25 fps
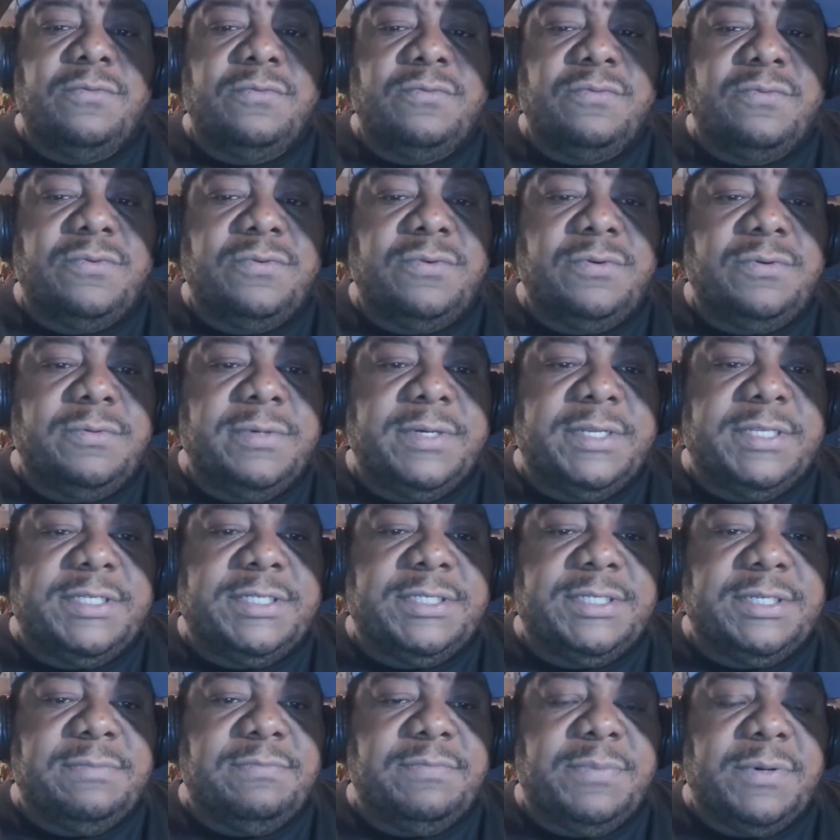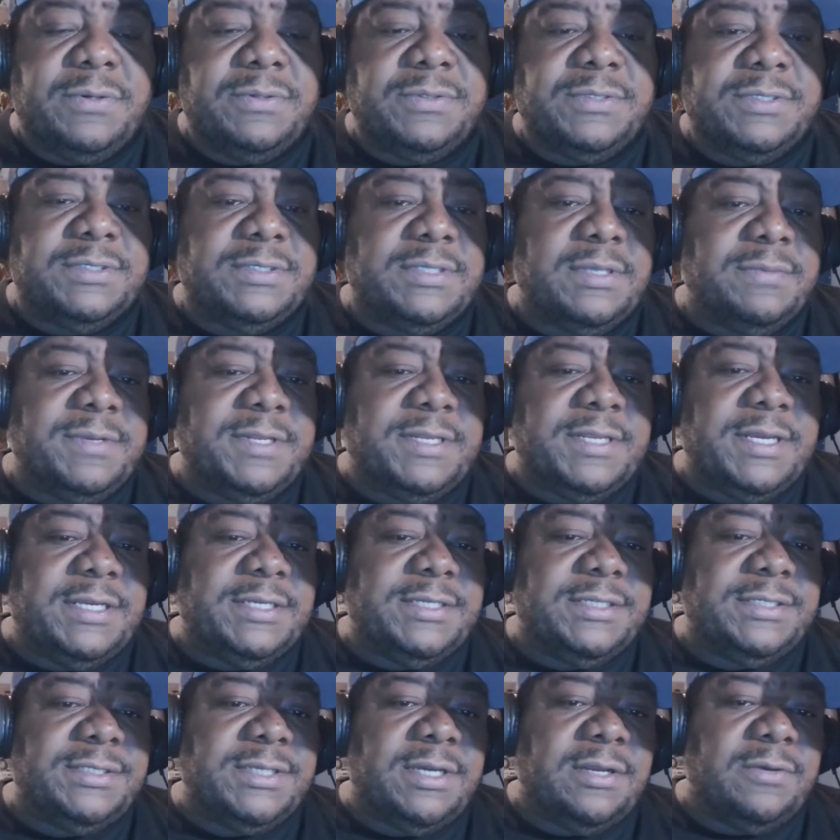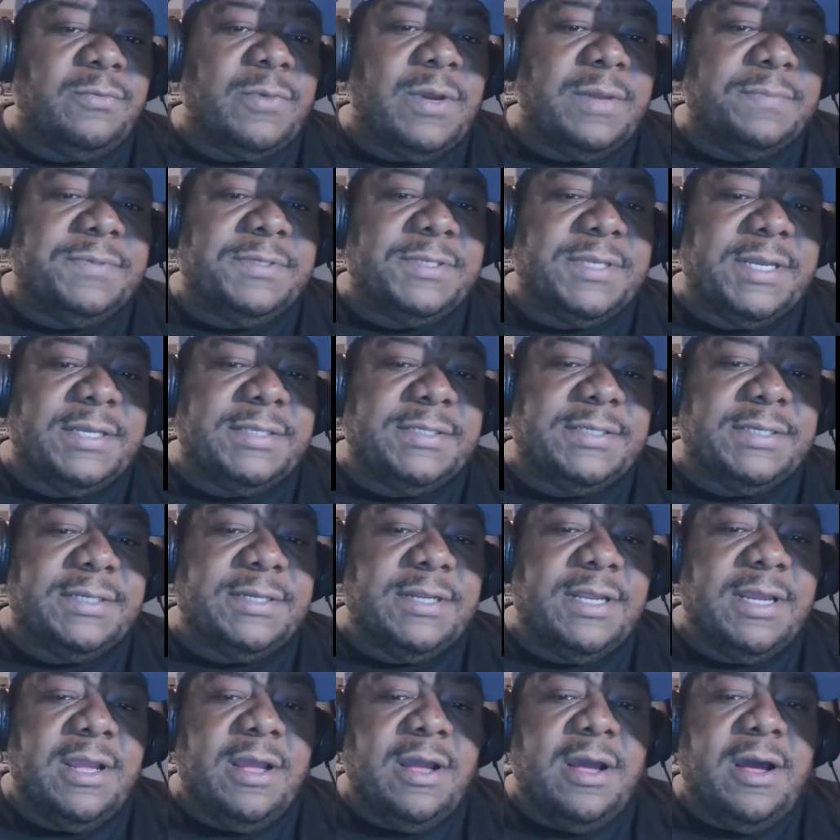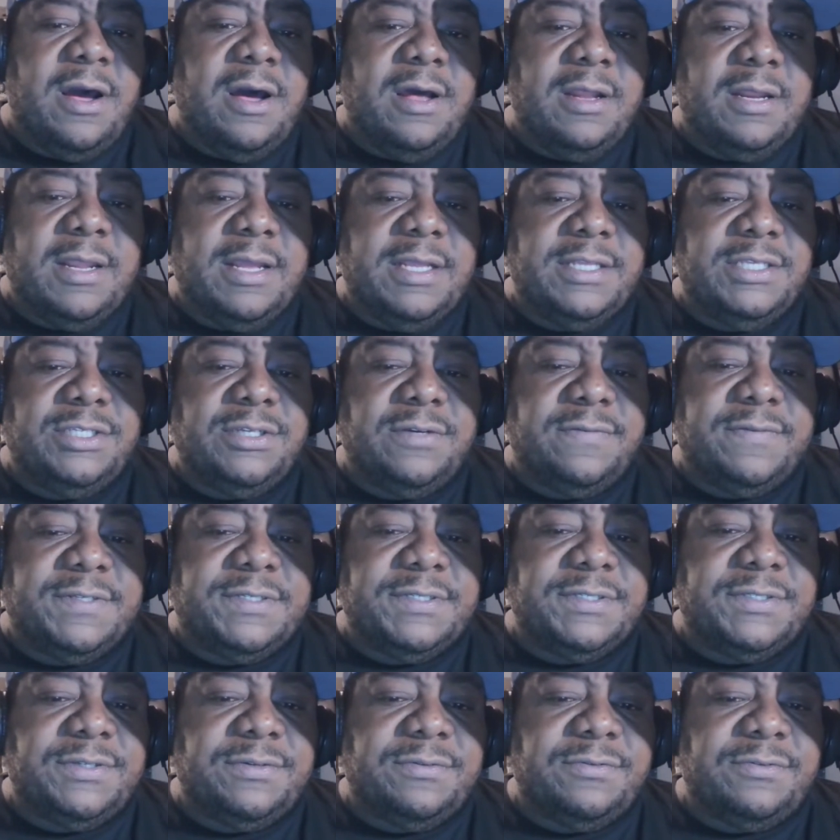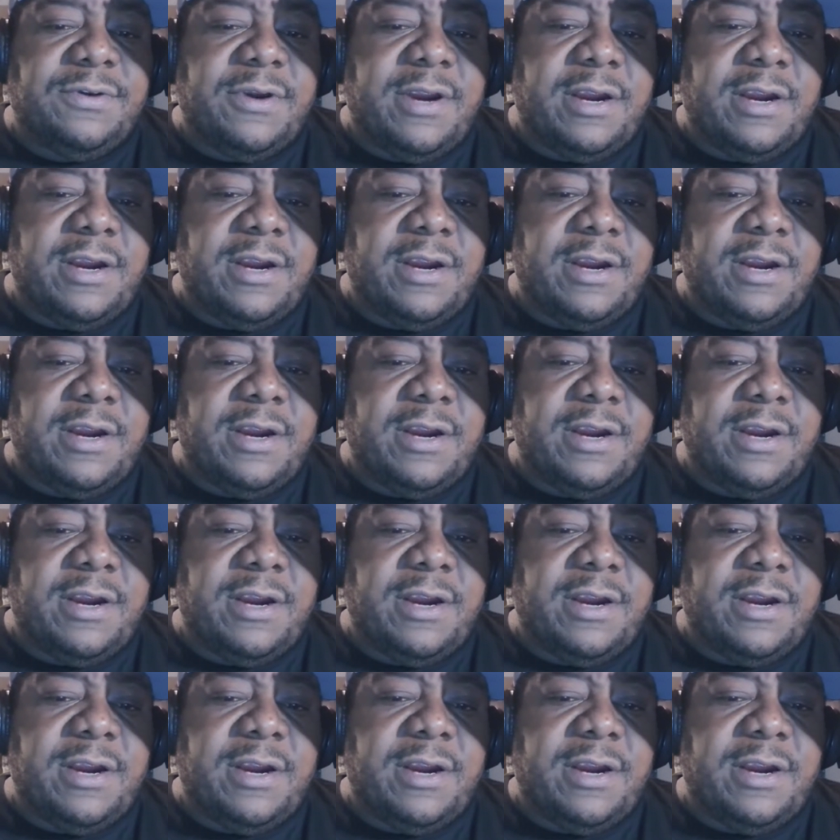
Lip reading: rule, which imposes limitations on websites and online services